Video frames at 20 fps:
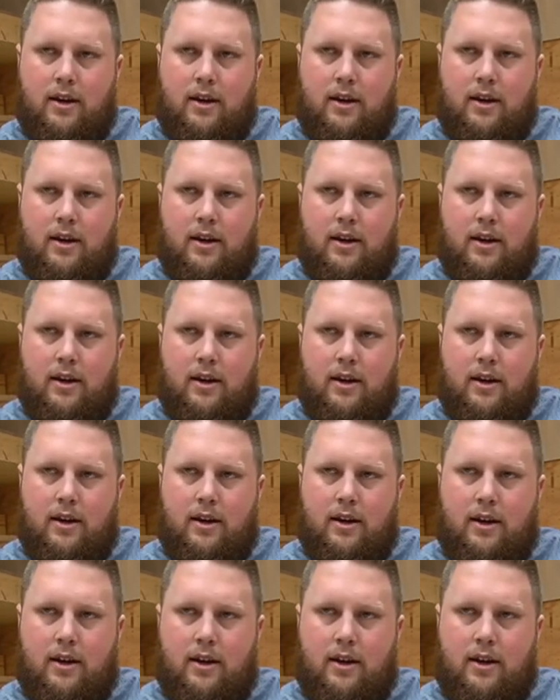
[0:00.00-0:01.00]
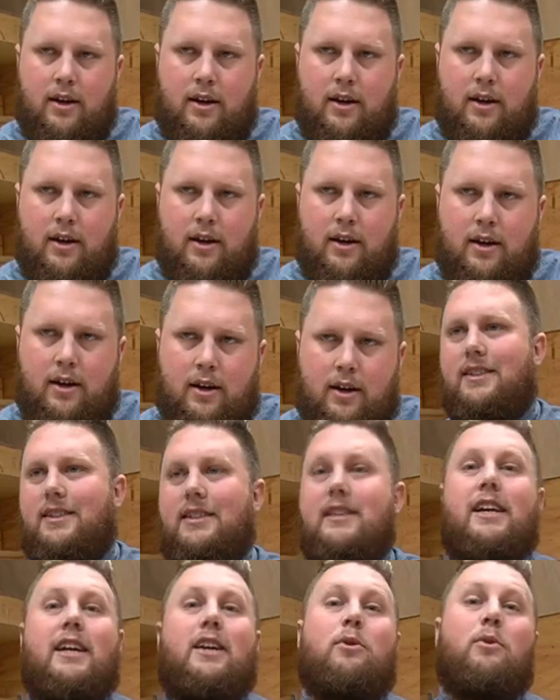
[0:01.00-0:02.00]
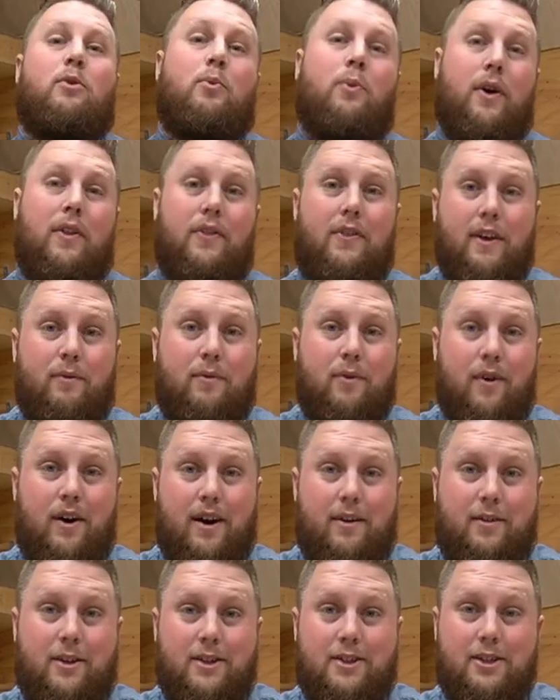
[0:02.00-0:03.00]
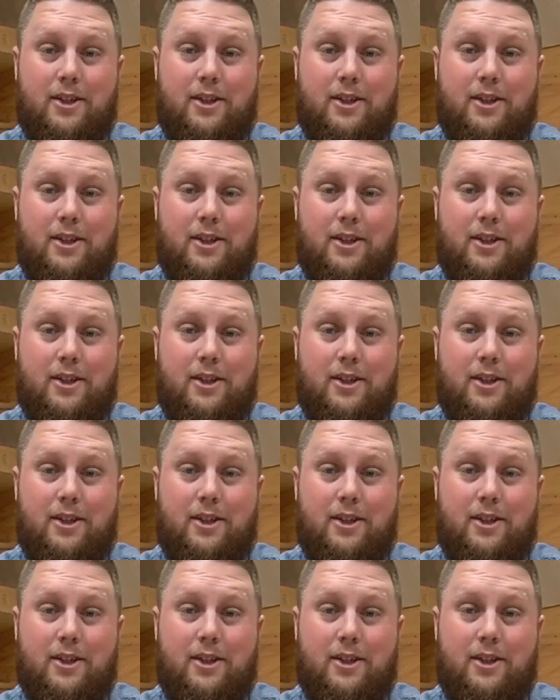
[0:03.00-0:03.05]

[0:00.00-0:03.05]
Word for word: Um, no one says you have to stick with one thing forever.